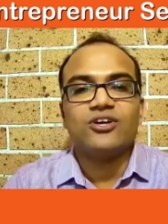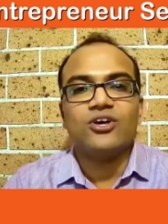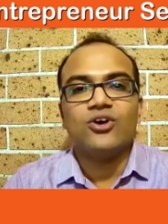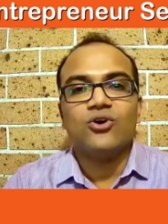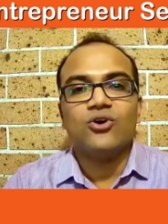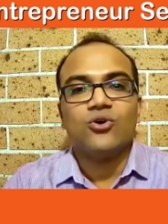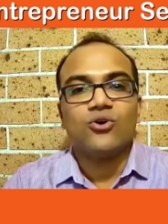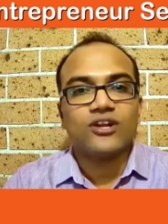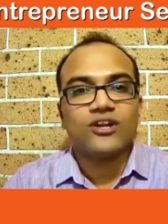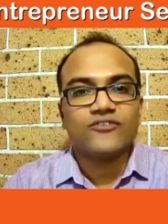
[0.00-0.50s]

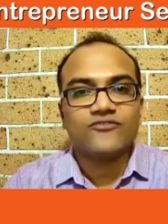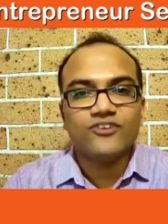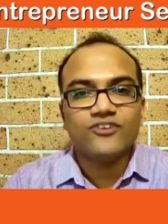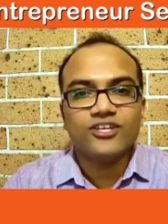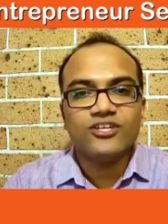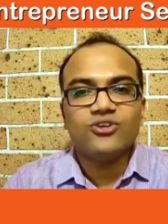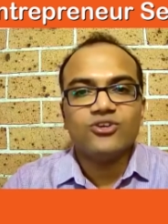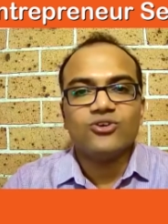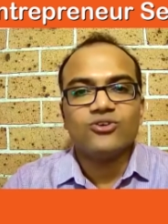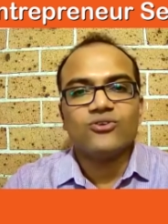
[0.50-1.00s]
or a
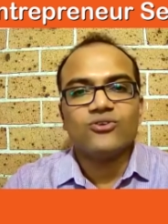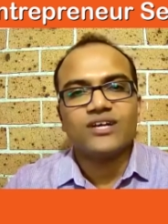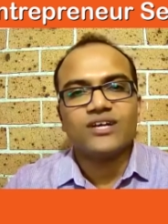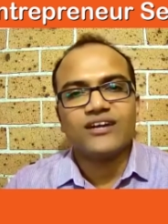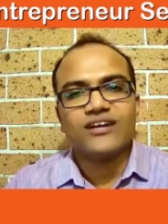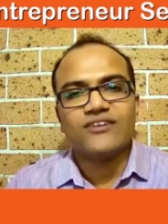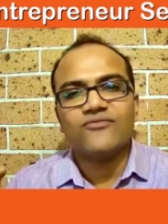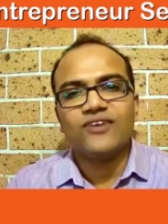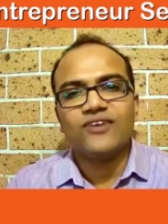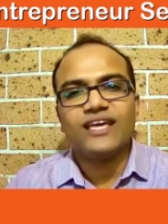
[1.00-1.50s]
video,
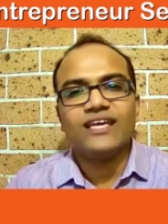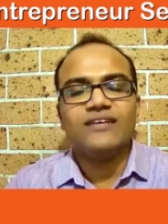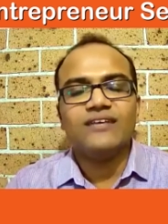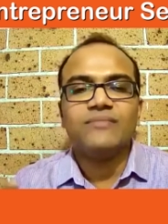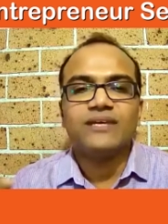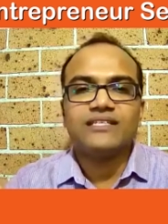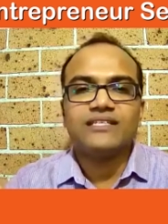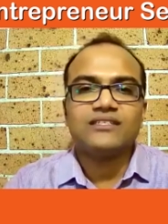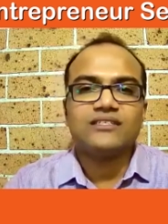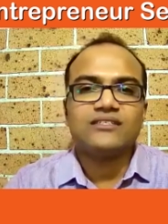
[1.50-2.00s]
conveying
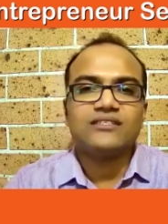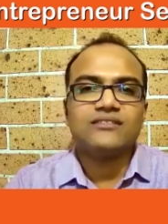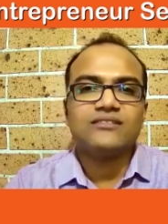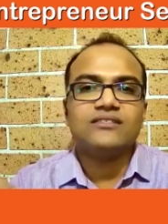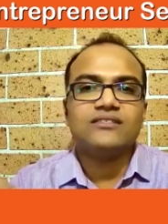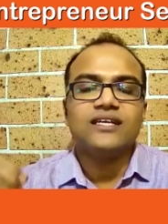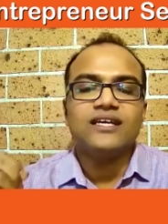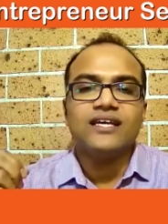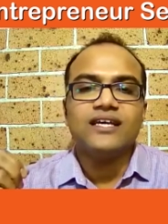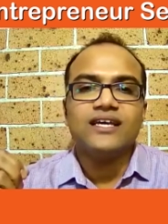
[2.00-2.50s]

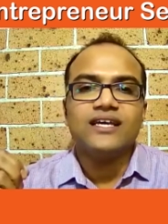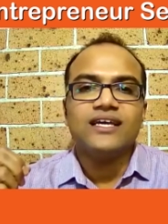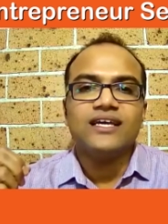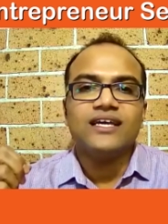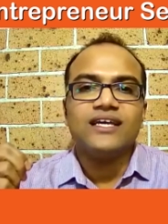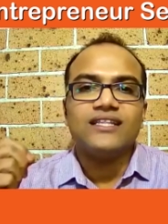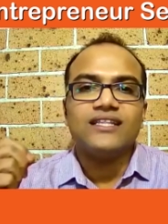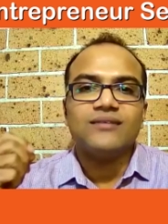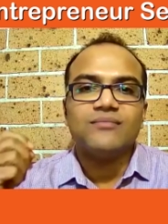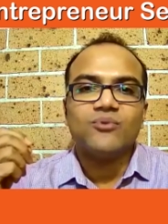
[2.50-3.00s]
messages
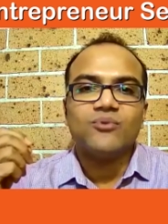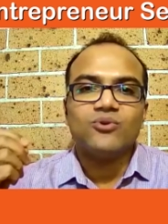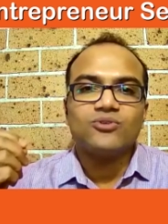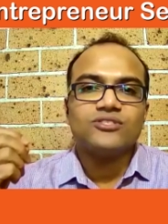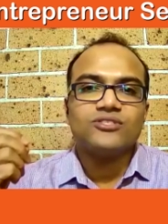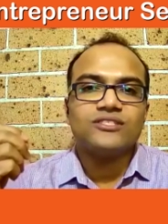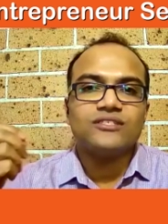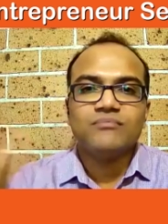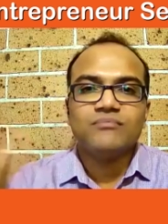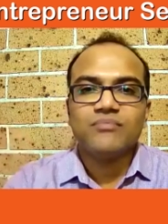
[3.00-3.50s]
in the
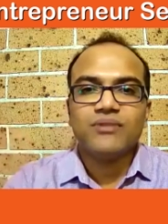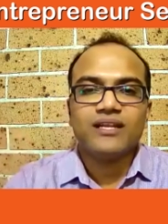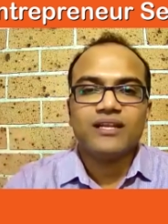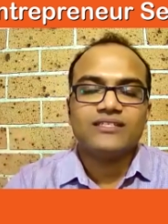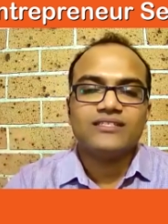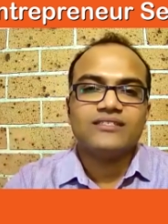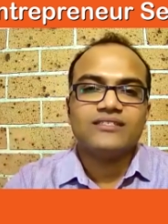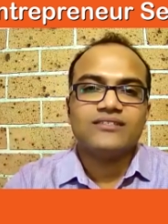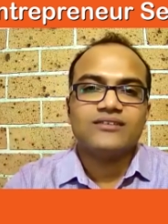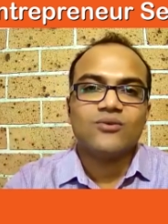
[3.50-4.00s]
most
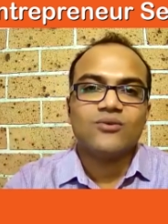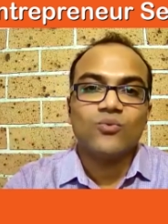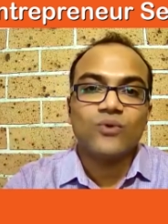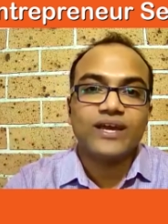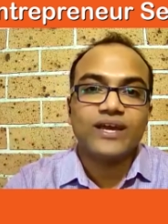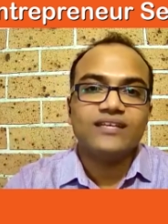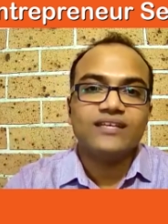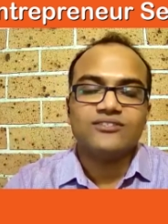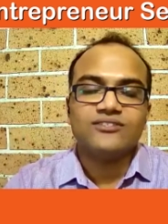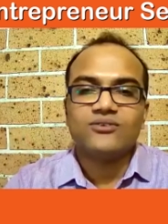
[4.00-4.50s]
simplest
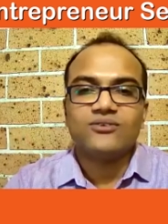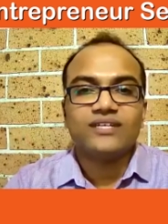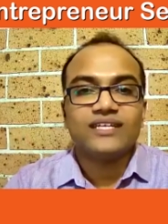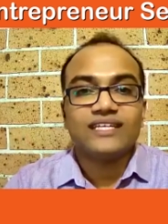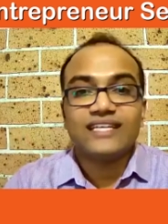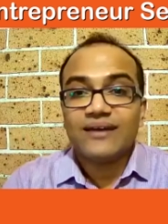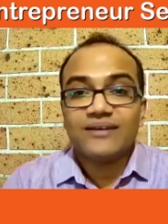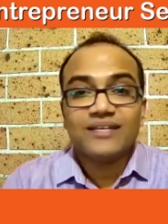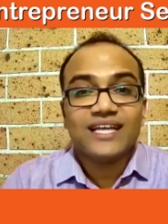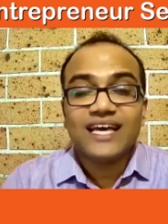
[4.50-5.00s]
ways, and
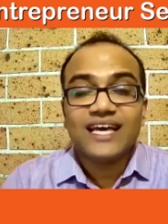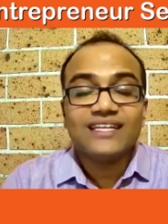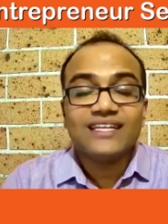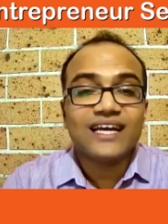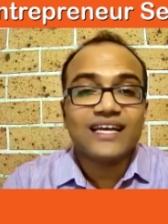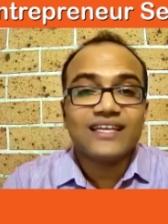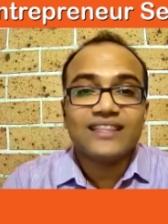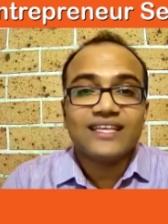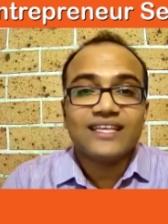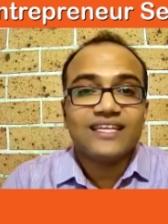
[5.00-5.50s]

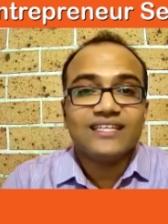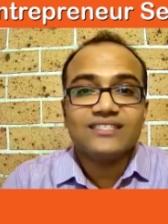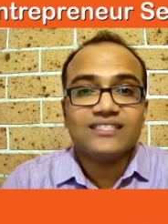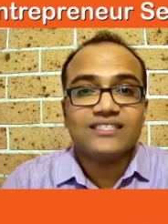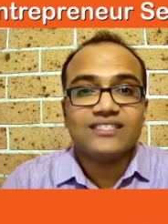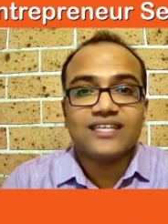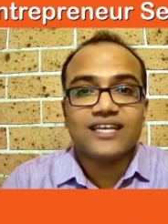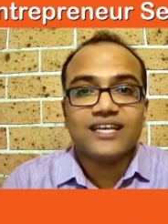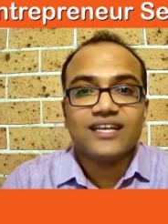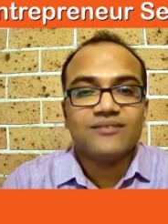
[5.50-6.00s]
I think it's a
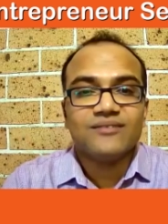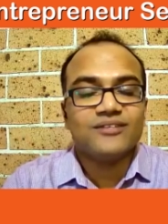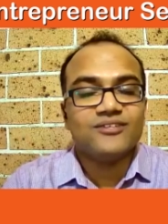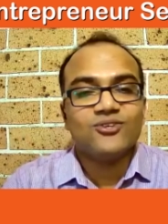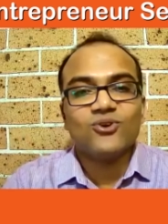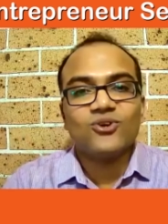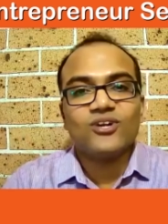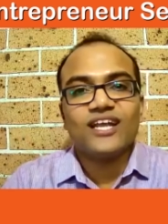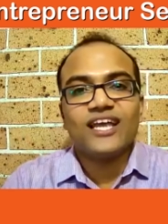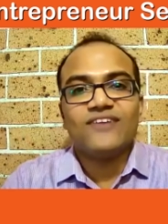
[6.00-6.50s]
skill.
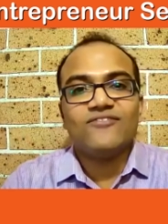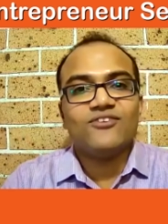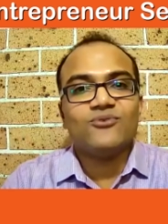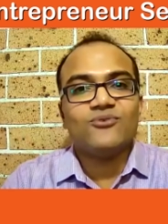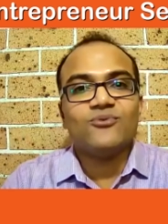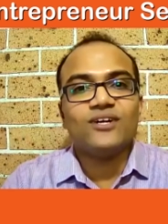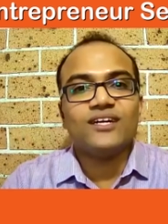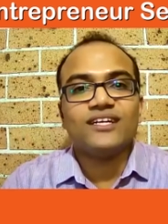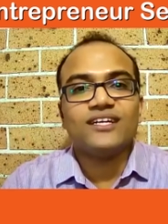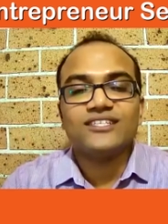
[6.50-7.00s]
Not
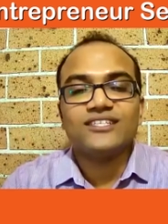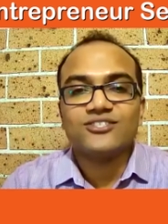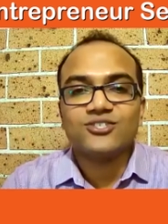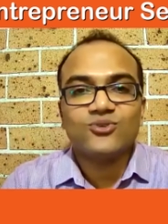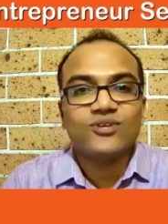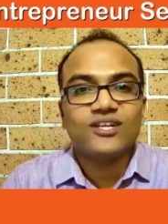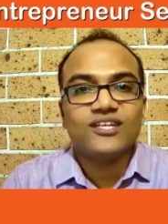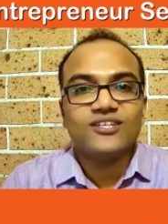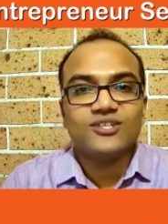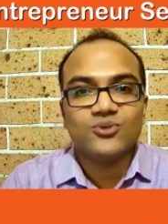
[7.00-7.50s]
everyone is
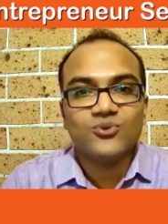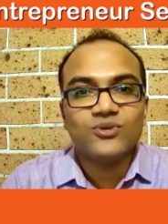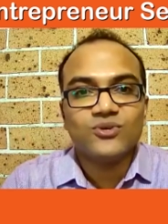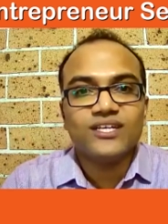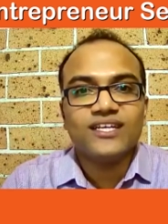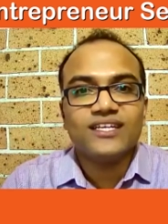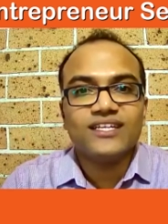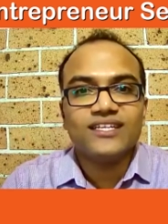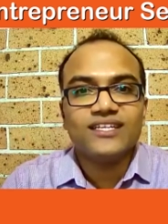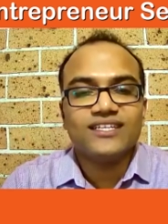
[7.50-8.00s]
good at
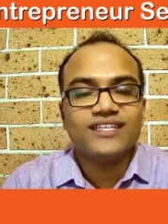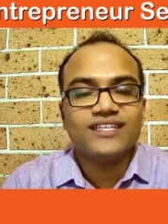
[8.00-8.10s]
doing it,